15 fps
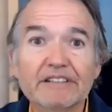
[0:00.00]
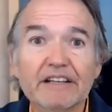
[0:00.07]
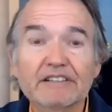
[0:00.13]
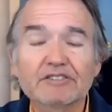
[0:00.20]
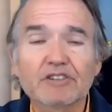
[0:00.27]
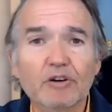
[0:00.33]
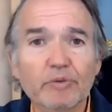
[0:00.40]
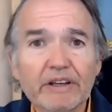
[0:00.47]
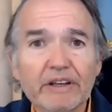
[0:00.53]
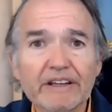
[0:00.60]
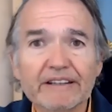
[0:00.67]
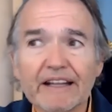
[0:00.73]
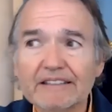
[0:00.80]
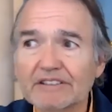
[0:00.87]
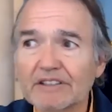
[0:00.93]
Or really,
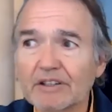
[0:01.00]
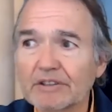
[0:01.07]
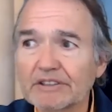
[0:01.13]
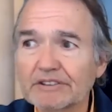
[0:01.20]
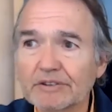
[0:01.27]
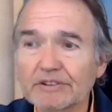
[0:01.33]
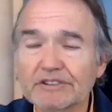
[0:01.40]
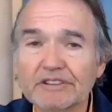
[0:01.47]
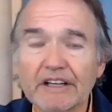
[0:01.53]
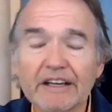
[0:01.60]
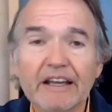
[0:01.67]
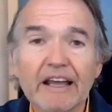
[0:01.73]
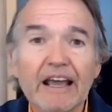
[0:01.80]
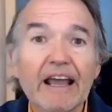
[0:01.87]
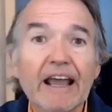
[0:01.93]
that's so interesting.
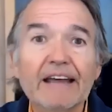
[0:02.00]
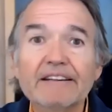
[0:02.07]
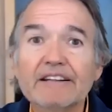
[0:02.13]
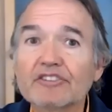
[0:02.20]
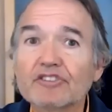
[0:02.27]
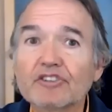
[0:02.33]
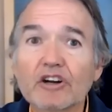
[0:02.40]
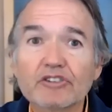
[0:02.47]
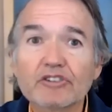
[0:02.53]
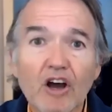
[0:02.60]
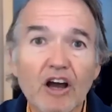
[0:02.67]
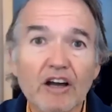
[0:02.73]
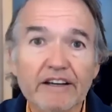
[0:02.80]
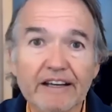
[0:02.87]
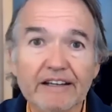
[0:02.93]
And then start
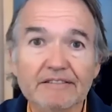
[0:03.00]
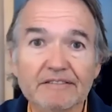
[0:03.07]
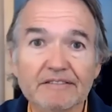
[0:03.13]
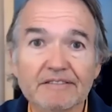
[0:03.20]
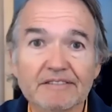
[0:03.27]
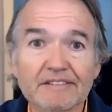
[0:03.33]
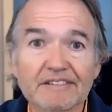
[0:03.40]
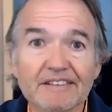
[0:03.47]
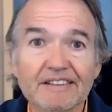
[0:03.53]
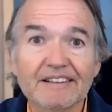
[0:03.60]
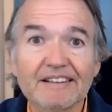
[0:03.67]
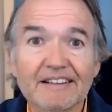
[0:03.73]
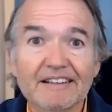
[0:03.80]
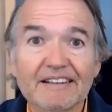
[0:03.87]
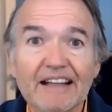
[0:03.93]
talking.
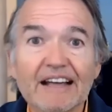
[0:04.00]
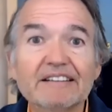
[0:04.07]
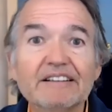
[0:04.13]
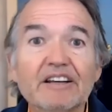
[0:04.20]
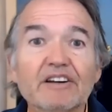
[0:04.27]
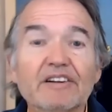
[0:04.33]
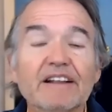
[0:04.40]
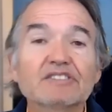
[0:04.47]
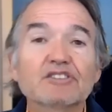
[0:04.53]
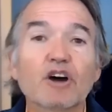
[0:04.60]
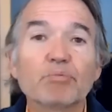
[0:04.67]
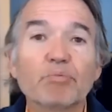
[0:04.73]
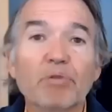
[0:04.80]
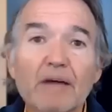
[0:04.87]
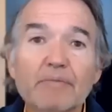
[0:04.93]
That, you know, that's called
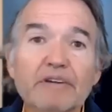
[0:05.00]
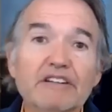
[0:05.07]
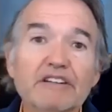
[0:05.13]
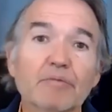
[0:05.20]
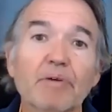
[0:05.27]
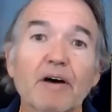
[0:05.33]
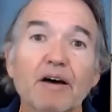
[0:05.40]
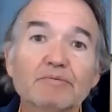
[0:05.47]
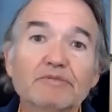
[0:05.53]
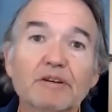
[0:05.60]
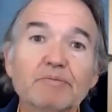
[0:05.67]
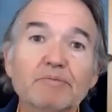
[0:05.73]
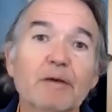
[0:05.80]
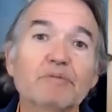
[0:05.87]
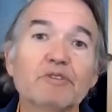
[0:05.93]
priming the pump.
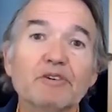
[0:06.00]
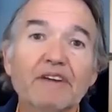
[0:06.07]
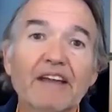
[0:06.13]
Sometimes you can't.